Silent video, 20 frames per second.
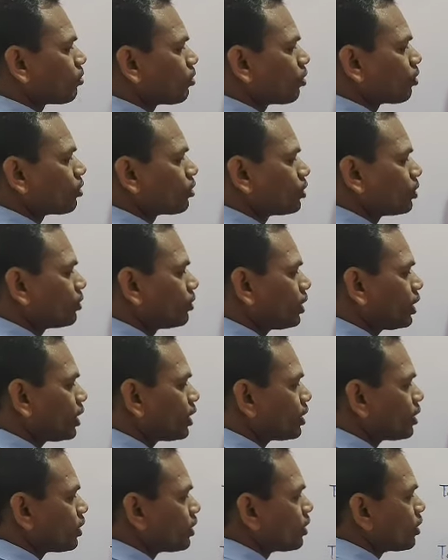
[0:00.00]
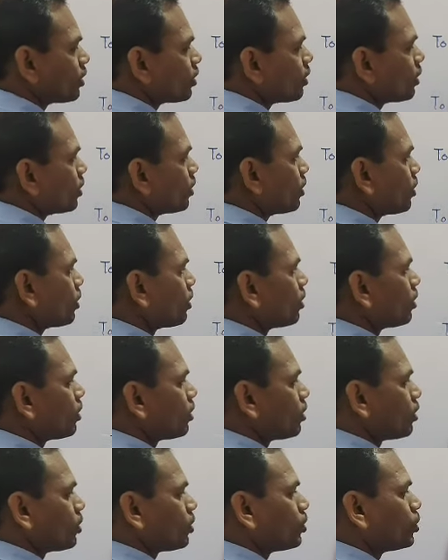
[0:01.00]
for do and
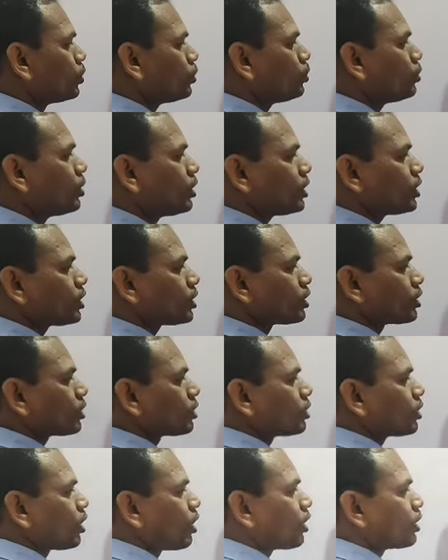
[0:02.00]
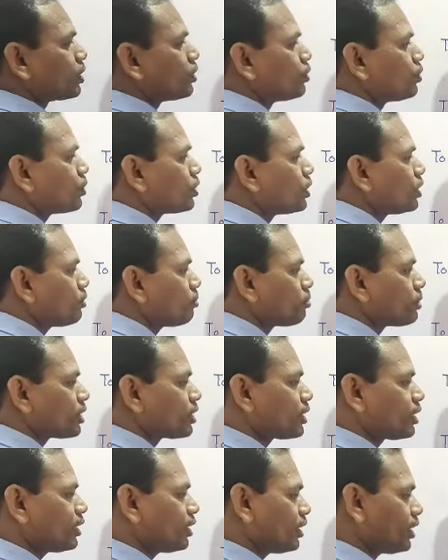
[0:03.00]
do, does are used in
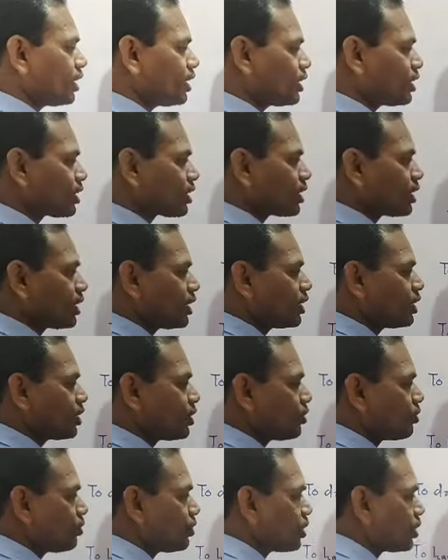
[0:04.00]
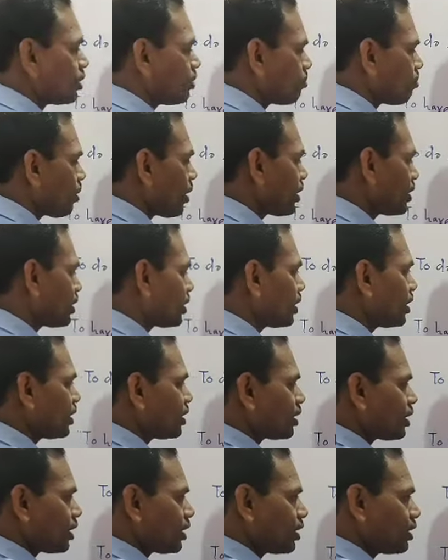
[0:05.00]
present tense, did used in past tense.
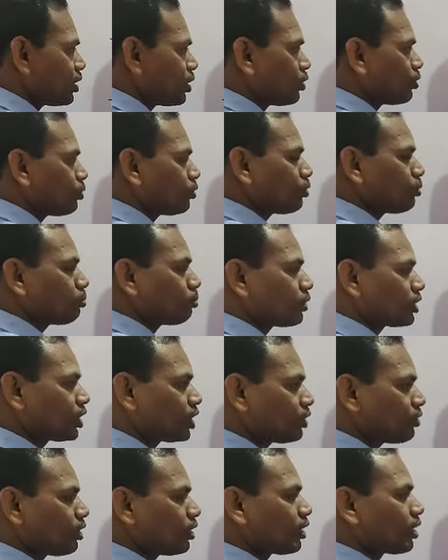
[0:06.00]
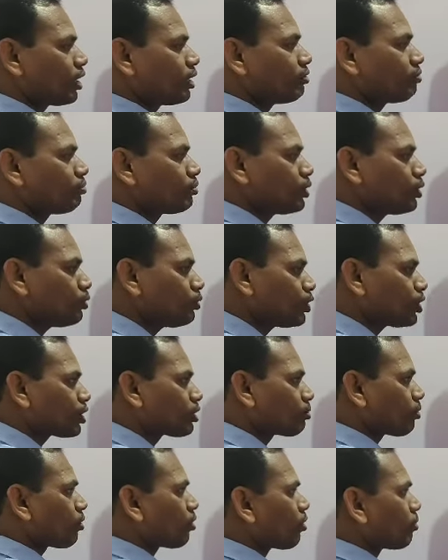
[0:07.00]
There is no particularly
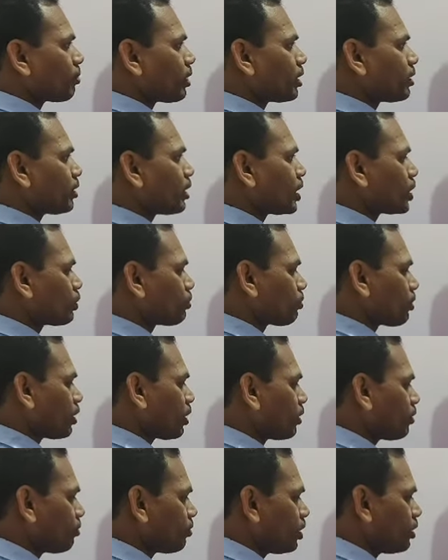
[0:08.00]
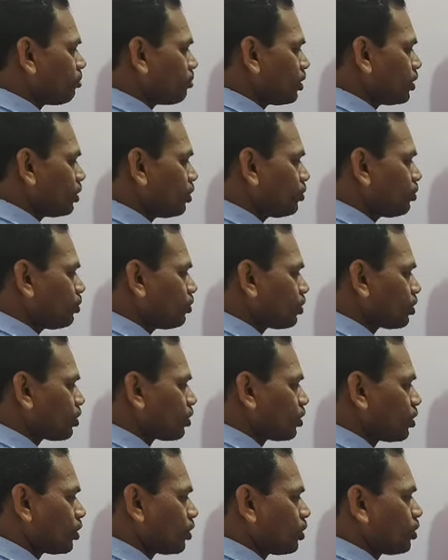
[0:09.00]
future form, and that's why we may use
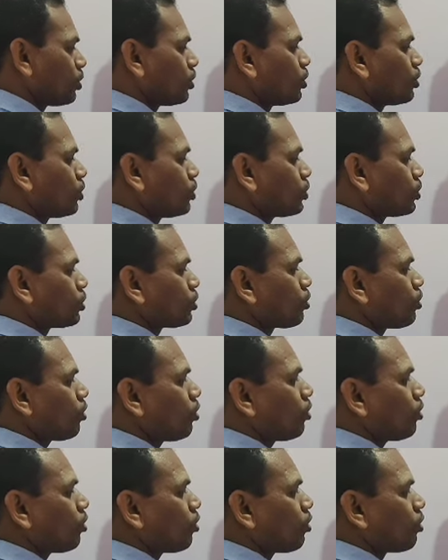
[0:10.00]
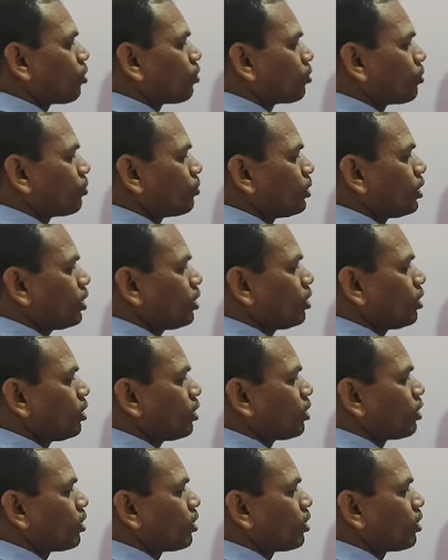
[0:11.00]
shall or will